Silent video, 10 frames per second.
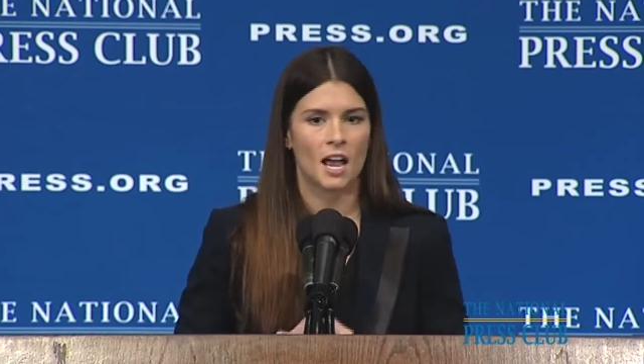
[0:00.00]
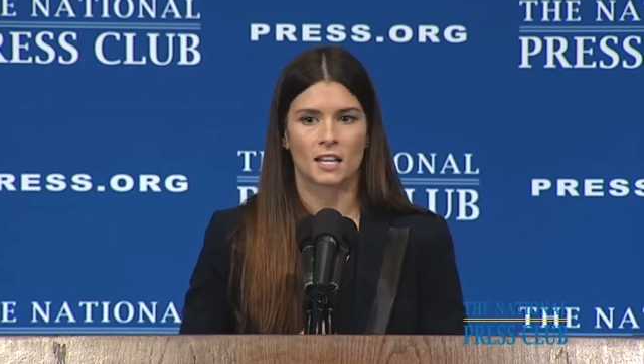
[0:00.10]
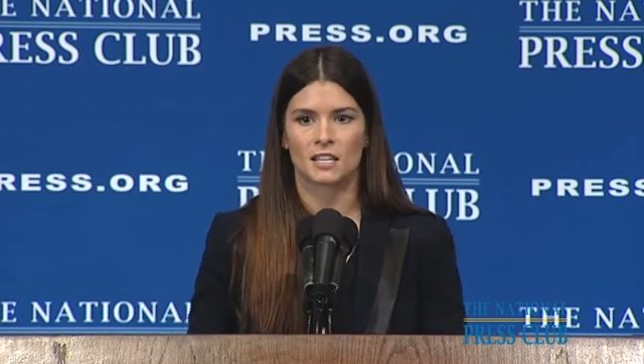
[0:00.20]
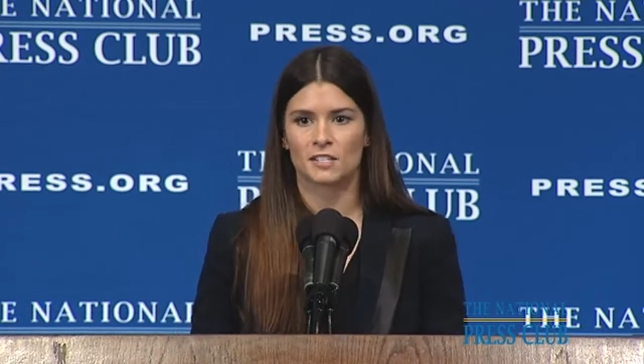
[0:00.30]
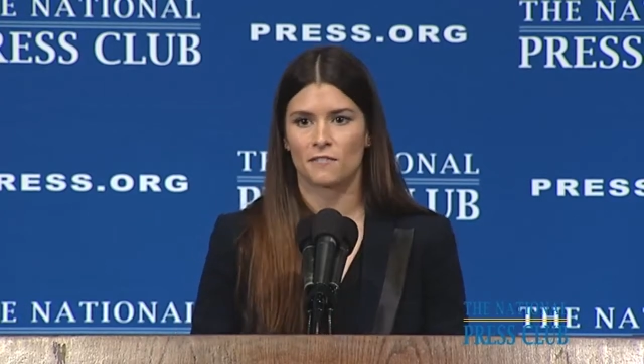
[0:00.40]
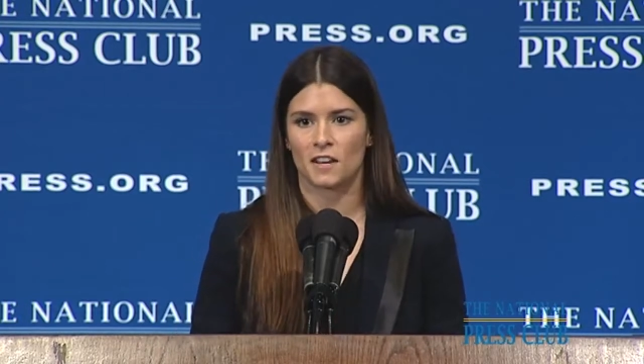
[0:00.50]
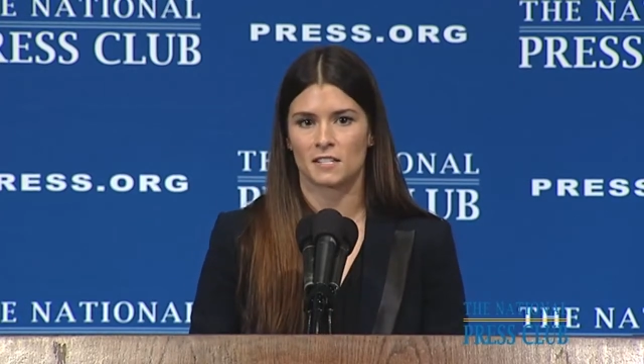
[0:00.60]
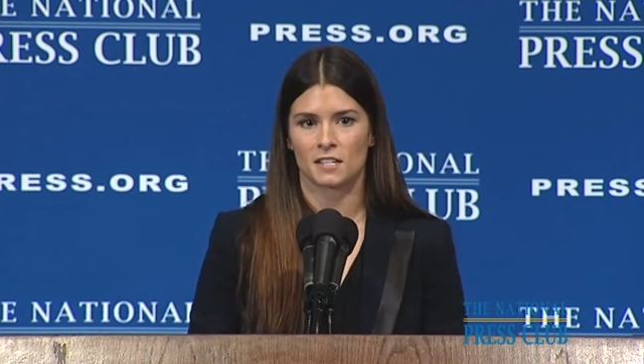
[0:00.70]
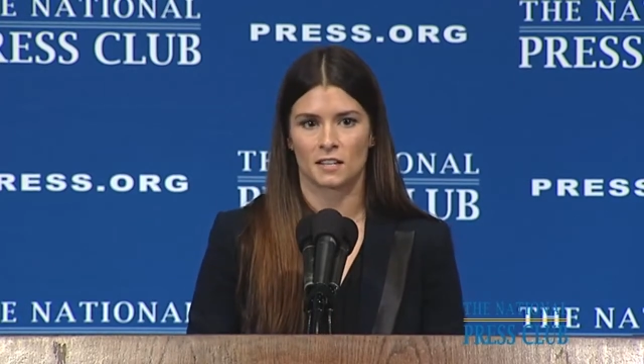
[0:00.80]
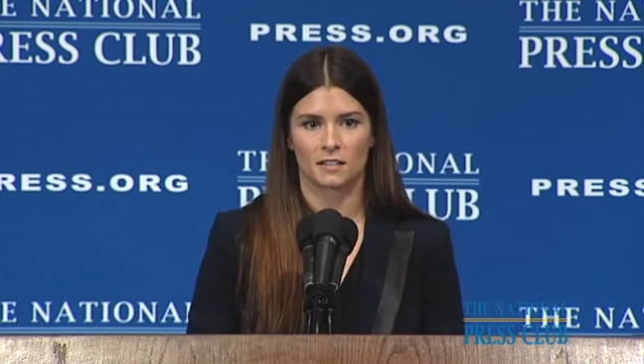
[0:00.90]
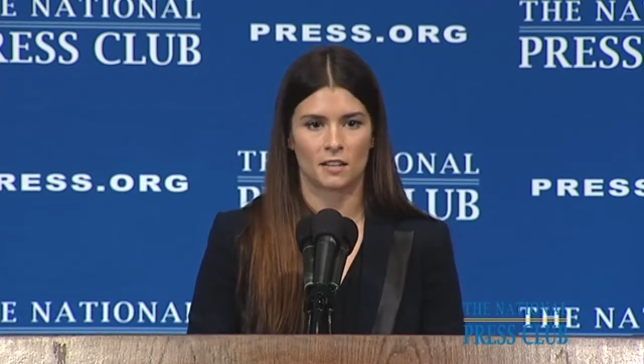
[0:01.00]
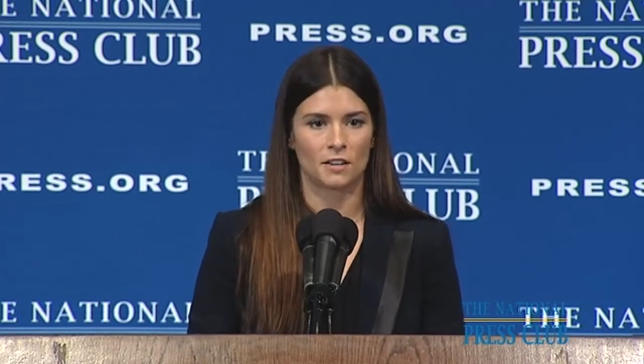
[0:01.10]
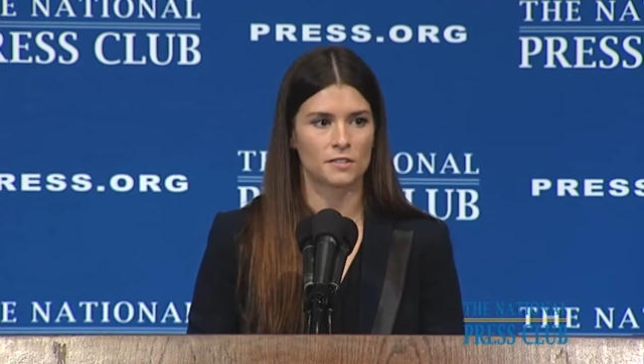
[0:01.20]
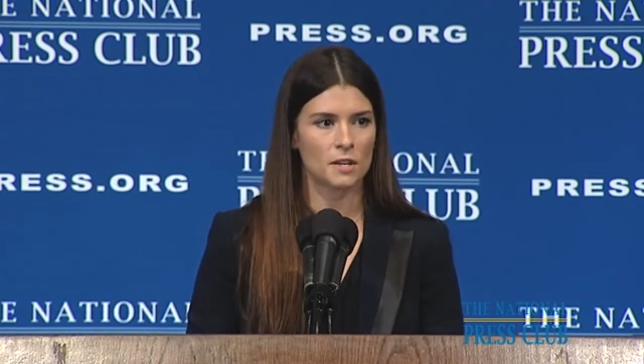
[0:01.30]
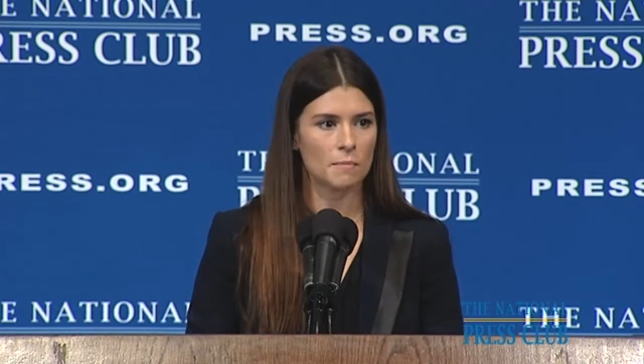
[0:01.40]
And let's face it,
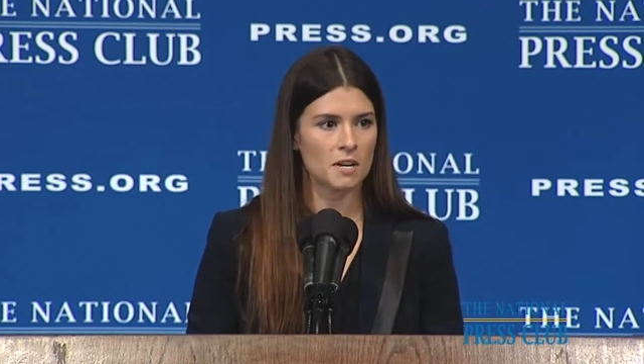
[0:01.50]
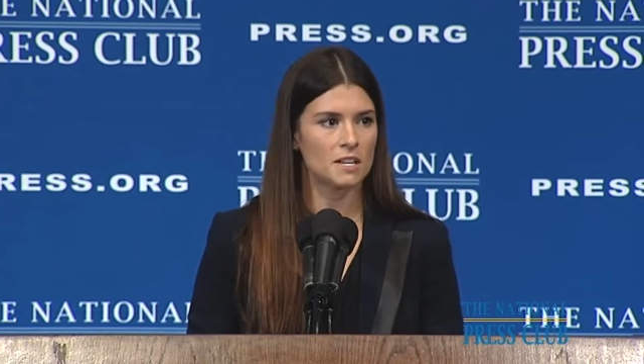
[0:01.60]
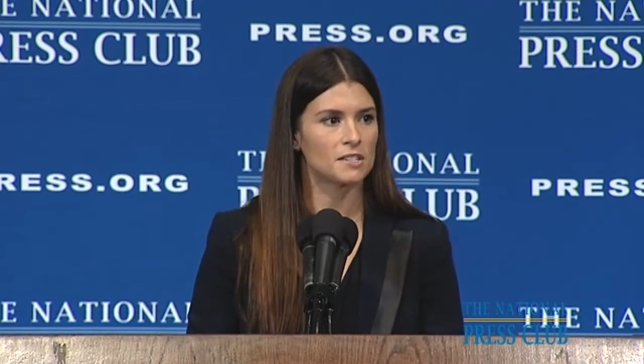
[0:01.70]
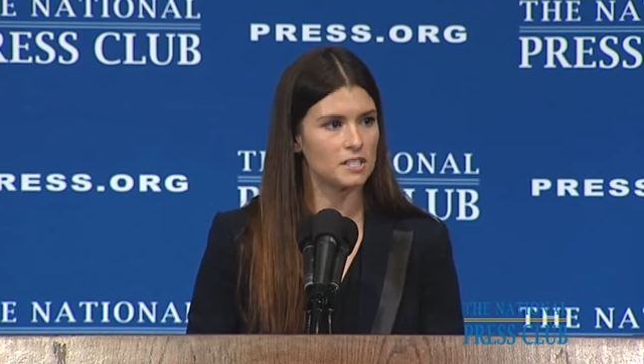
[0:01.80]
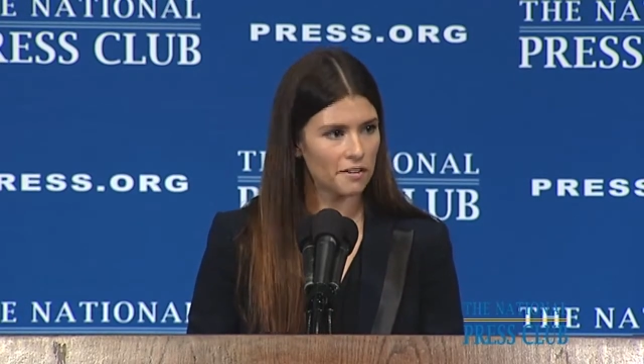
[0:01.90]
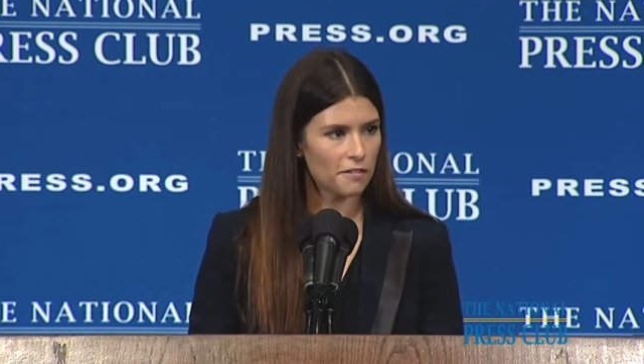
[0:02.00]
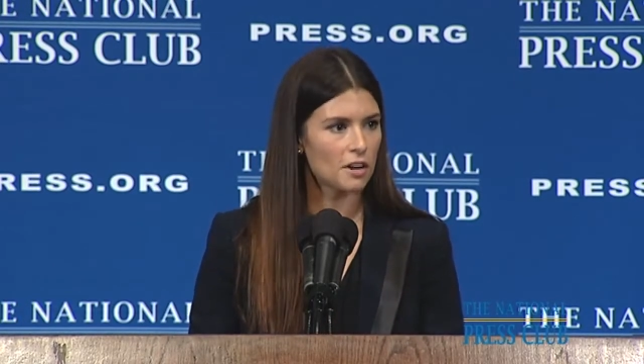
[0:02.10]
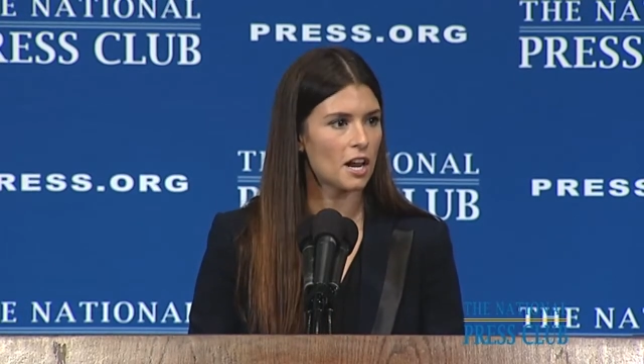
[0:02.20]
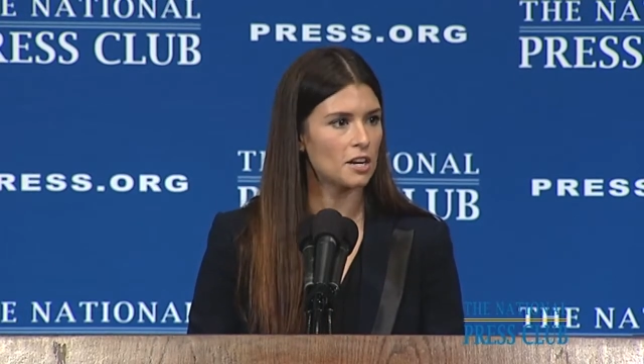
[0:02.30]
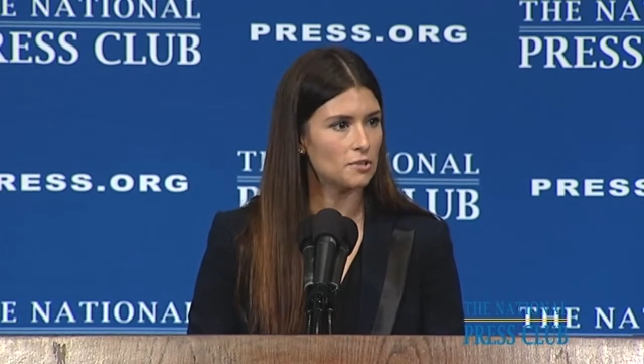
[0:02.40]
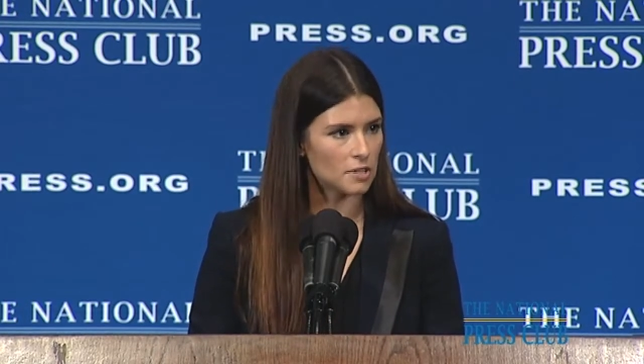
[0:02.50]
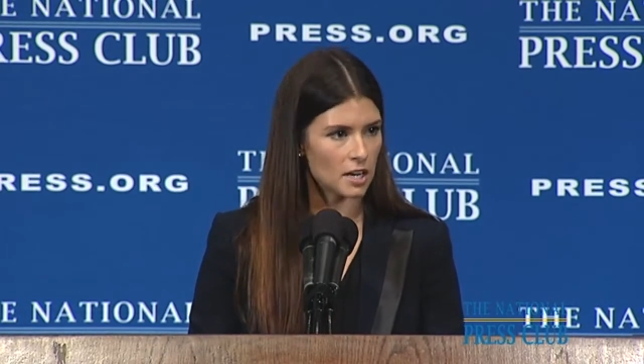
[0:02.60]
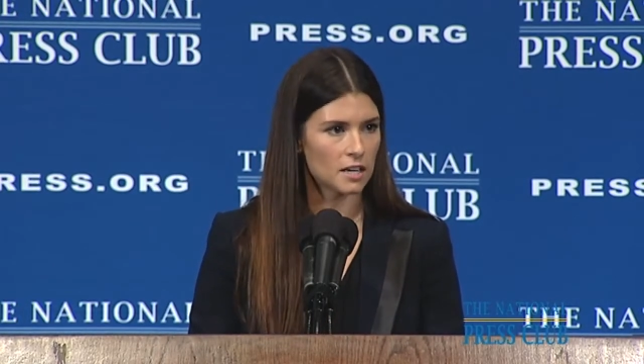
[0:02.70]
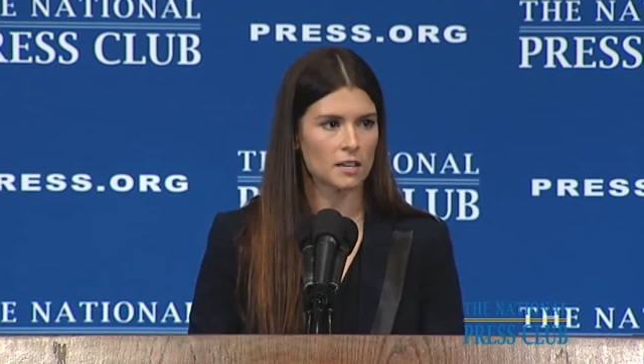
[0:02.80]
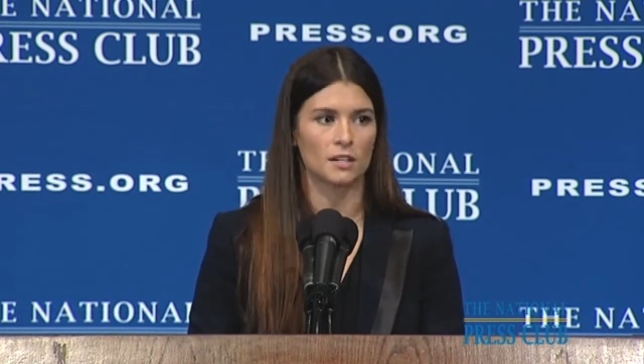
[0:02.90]
if somebody is different and
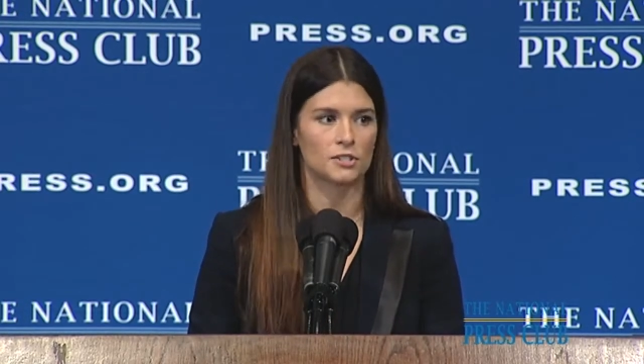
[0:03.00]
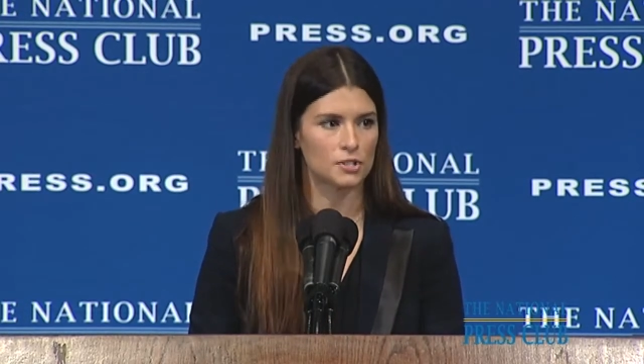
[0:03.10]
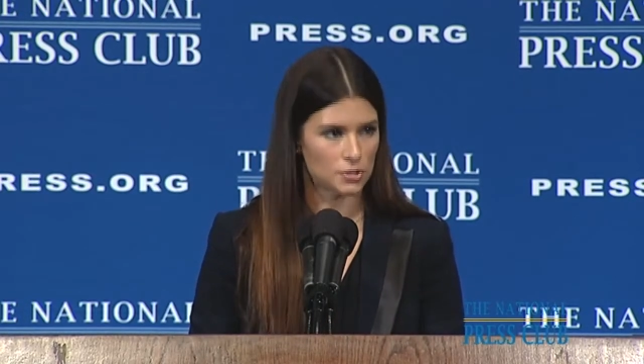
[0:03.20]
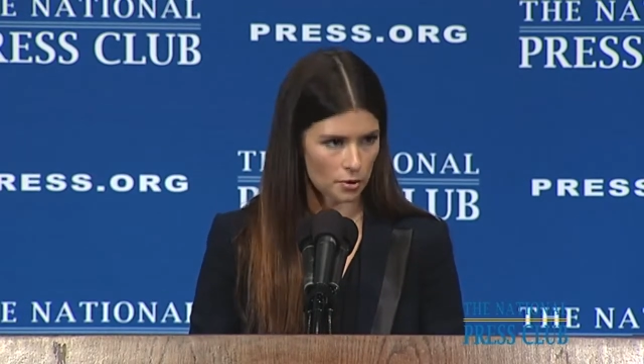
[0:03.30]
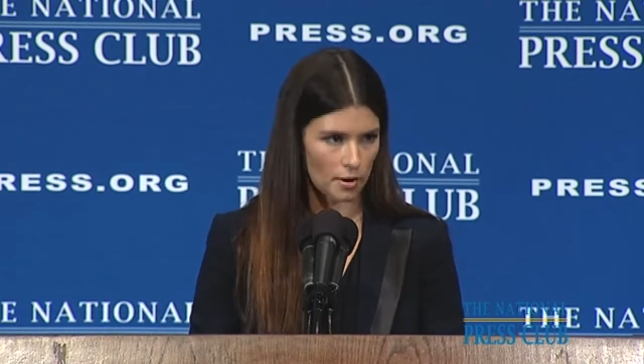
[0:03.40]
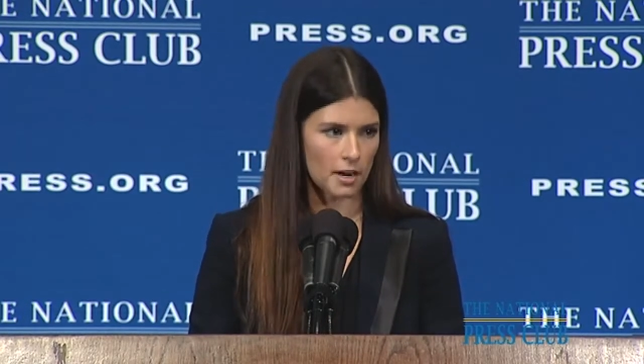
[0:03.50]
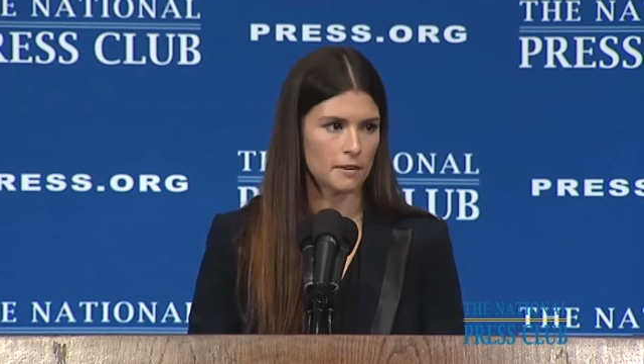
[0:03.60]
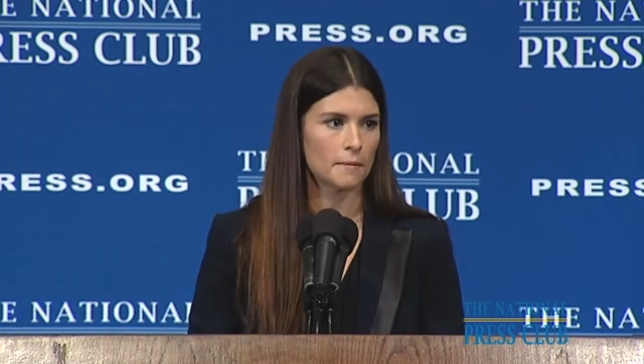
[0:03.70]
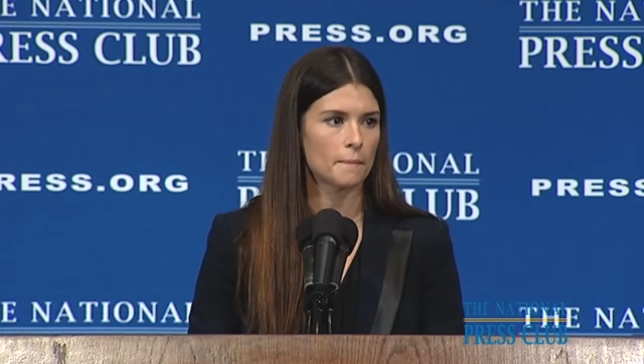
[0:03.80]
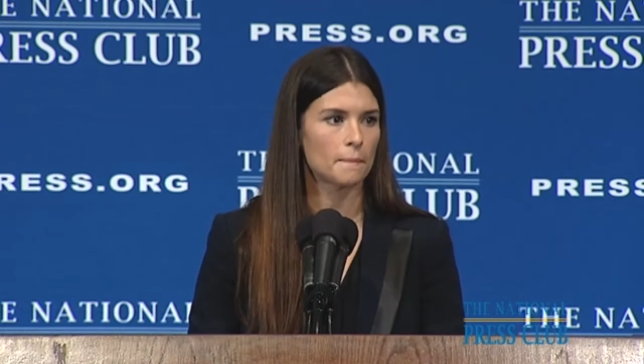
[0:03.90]
unique, it's a story.